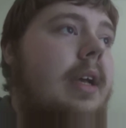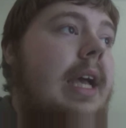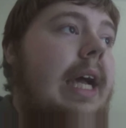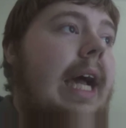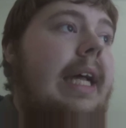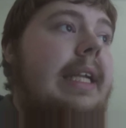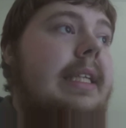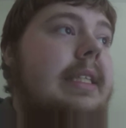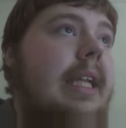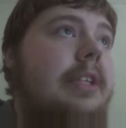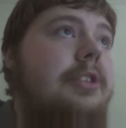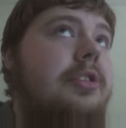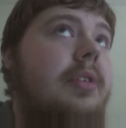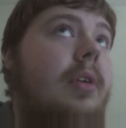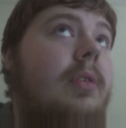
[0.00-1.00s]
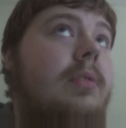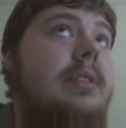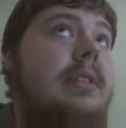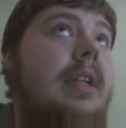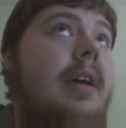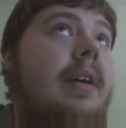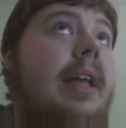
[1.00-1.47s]
And unless you're old
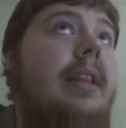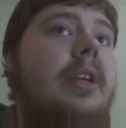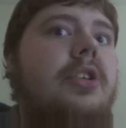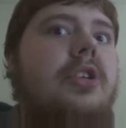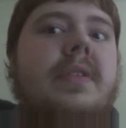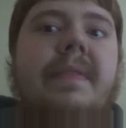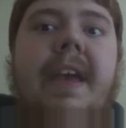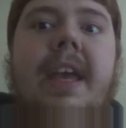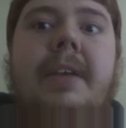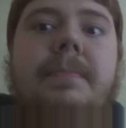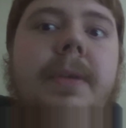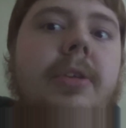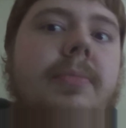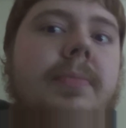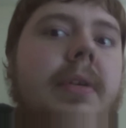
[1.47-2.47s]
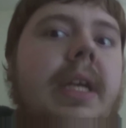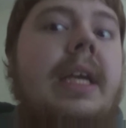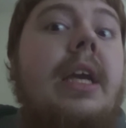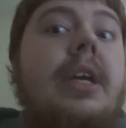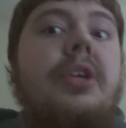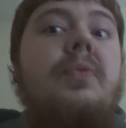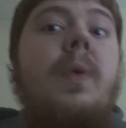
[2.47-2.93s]
enough, unless you've hit puberty,
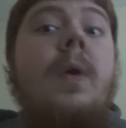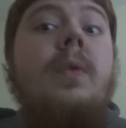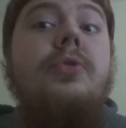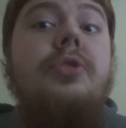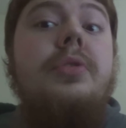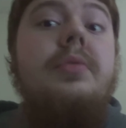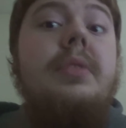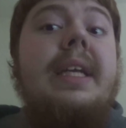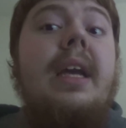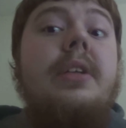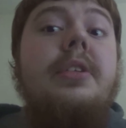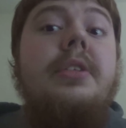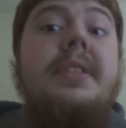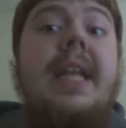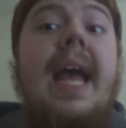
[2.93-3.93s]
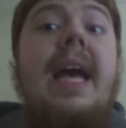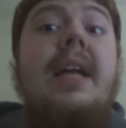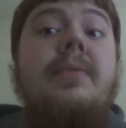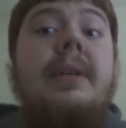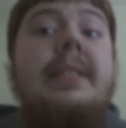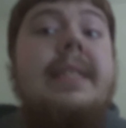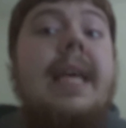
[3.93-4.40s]
you won't truly
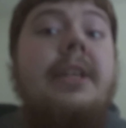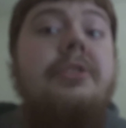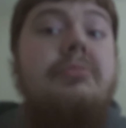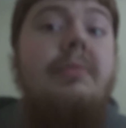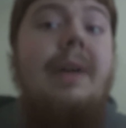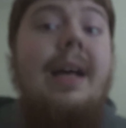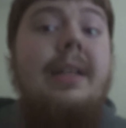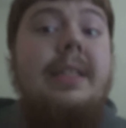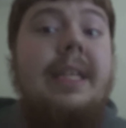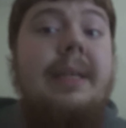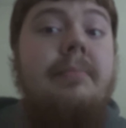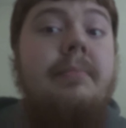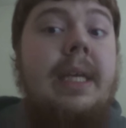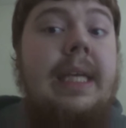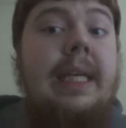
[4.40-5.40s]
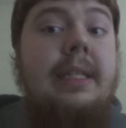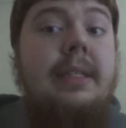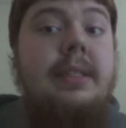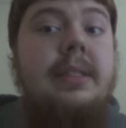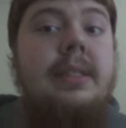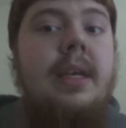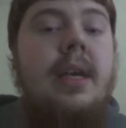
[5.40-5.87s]
understand what sexuality
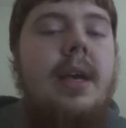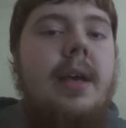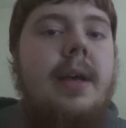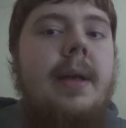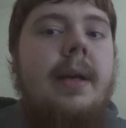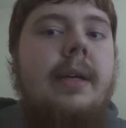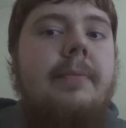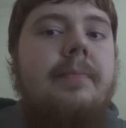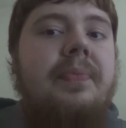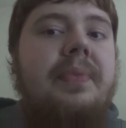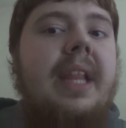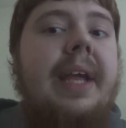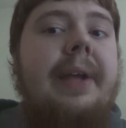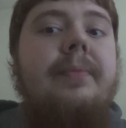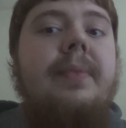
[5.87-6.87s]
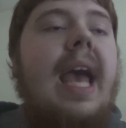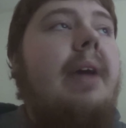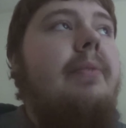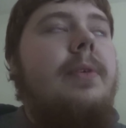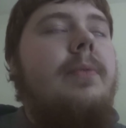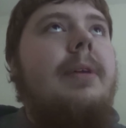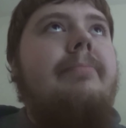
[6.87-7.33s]
means. Like,
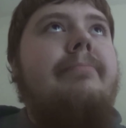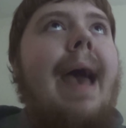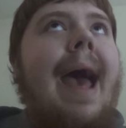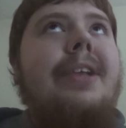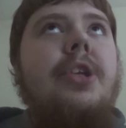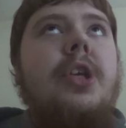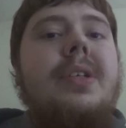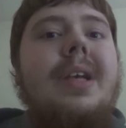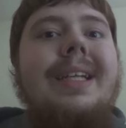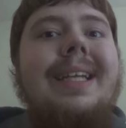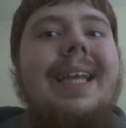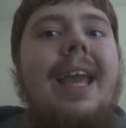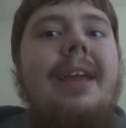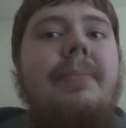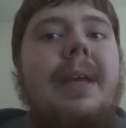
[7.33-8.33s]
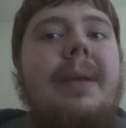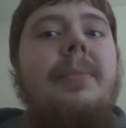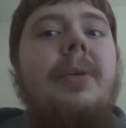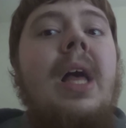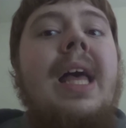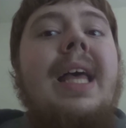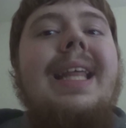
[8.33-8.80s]
everyone bashes on gay
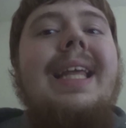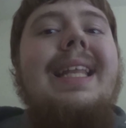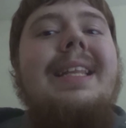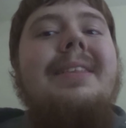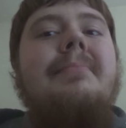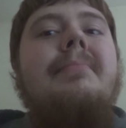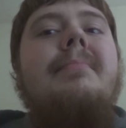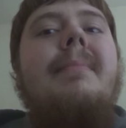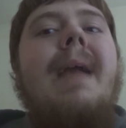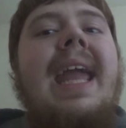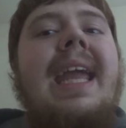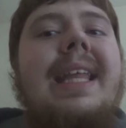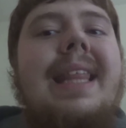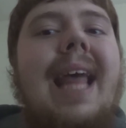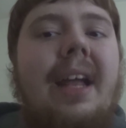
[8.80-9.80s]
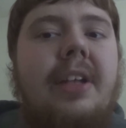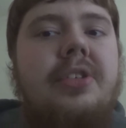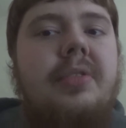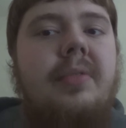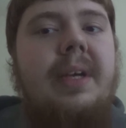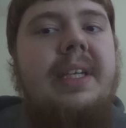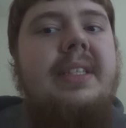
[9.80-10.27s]
people. They didn't make that
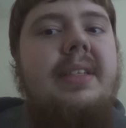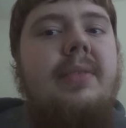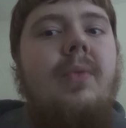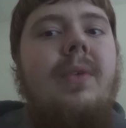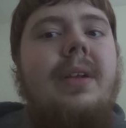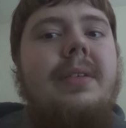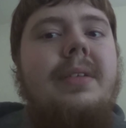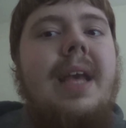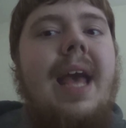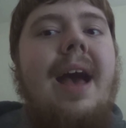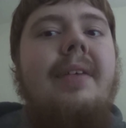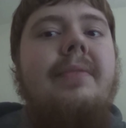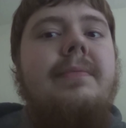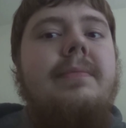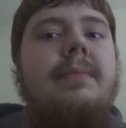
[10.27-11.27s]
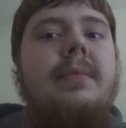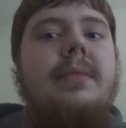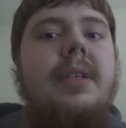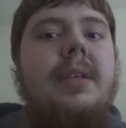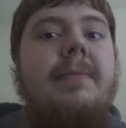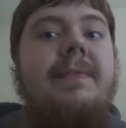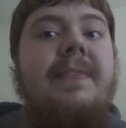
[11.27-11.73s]
choice to want
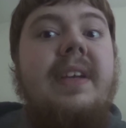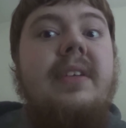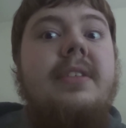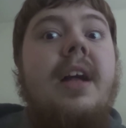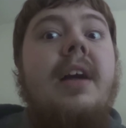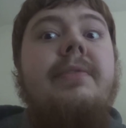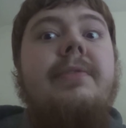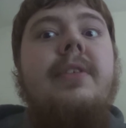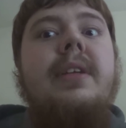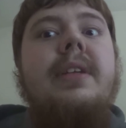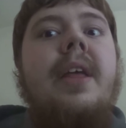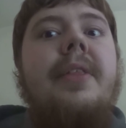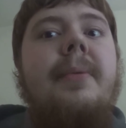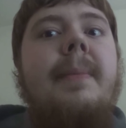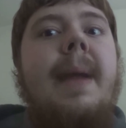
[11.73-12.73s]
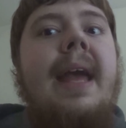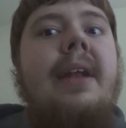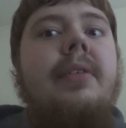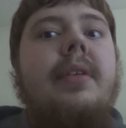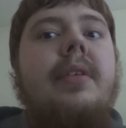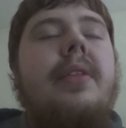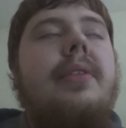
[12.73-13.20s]
to feel love for another man
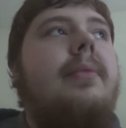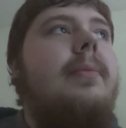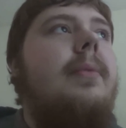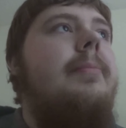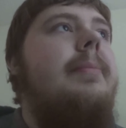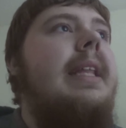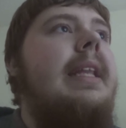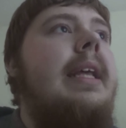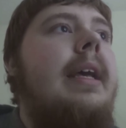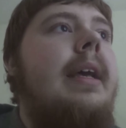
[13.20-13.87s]
or another woman.